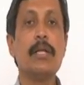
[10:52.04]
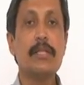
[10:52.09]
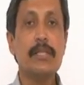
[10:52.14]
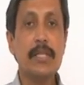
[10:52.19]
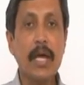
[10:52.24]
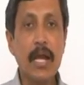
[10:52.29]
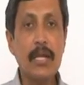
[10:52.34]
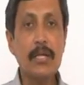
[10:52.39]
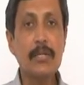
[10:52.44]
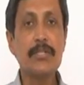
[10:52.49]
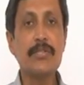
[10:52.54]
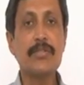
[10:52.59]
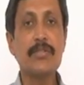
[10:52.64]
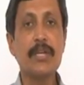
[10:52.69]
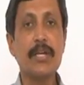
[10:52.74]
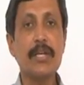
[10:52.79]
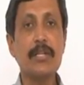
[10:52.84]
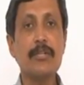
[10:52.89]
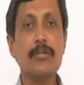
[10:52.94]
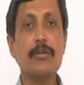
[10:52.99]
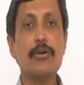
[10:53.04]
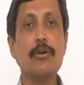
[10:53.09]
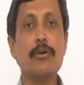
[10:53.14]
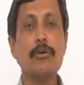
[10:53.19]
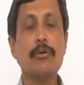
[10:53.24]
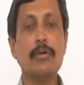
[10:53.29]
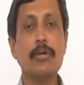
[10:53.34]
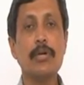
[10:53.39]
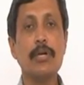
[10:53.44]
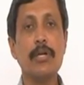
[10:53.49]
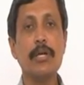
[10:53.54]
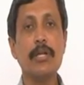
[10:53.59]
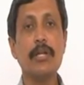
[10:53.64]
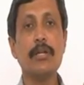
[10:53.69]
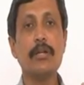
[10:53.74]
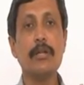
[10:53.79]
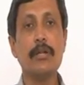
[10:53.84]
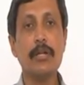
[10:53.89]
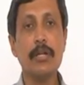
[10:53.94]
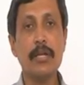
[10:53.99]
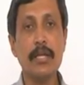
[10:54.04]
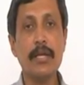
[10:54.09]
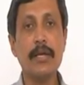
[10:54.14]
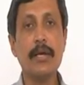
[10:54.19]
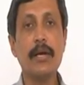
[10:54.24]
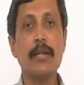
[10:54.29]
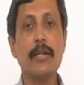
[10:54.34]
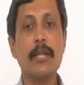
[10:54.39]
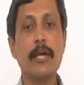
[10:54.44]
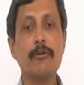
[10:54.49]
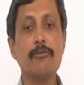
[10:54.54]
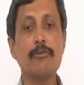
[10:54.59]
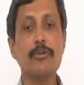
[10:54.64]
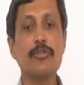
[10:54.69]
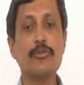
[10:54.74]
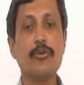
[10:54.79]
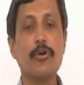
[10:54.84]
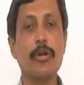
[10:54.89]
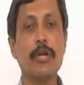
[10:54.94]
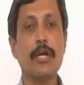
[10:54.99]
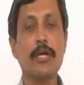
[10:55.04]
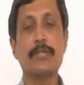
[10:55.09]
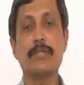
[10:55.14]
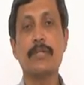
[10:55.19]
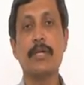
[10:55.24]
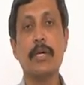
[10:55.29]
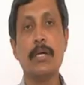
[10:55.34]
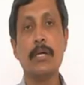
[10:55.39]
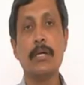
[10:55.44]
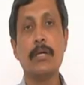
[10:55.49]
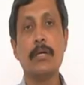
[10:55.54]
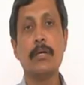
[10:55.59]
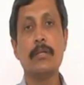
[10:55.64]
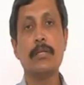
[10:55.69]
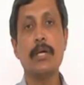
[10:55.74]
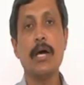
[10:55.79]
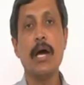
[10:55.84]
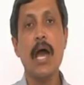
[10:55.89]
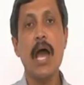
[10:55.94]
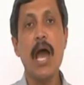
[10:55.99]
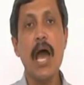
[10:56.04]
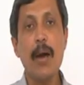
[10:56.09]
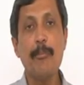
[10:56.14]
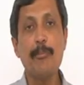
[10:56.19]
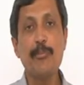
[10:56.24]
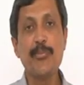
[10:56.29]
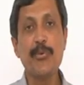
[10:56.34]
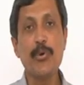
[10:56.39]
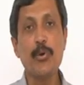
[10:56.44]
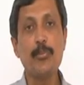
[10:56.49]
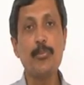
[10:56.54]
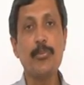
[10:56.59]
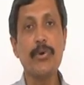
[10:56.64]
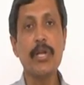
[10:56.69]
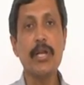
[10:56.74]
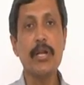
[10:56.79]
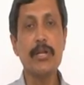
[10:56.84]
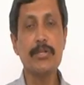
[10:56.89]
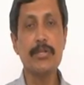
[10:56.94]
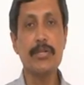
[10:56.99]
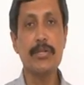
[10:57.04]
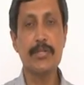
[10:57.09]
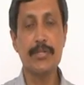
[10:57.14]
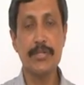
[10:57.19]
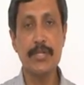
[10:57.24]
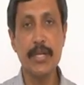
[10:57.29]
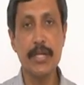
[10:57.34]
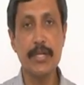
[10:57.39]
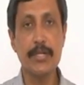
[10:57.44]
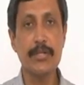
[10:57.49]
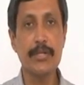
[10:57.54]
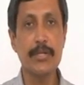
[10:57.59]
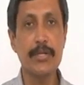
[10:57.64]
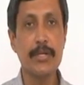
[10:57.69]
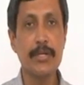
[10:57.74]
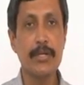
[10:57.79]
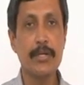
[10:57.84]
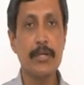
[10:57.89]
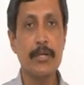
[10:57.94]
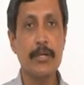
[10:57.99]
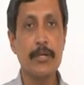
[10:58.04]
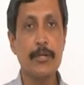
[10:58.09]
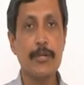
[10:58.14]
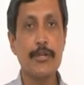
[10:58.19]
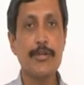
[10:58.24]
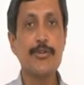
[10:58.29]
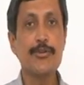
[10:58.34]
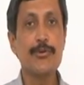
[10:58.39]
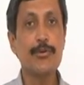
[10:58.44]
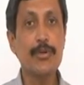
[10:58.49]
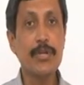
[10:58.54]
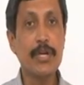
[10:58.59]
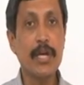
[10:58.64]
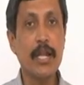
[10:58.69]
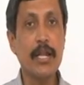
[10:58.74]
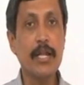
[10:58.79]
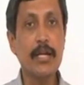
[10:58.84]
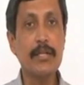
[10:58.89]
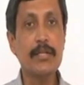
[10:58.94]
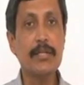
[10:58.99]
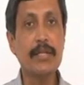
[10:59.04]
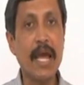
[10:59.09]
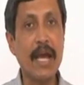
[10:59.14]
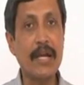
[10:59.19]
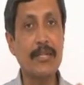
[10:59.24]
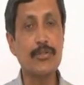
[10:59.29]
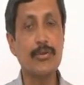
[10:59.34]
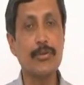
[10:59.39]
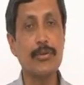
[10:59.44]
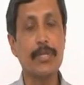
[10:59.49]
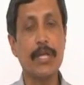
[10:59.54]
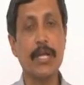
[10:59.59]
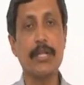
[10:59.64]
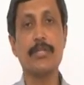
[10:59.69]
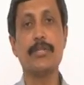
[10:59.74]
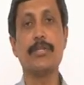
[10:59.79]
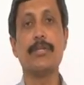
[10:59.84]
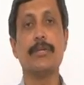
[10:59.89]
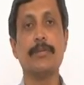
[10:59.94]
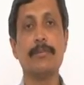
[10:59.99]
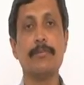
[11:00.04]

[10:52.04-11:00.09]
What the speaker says: that state in legal language called as the appropriate state should collect tax on that.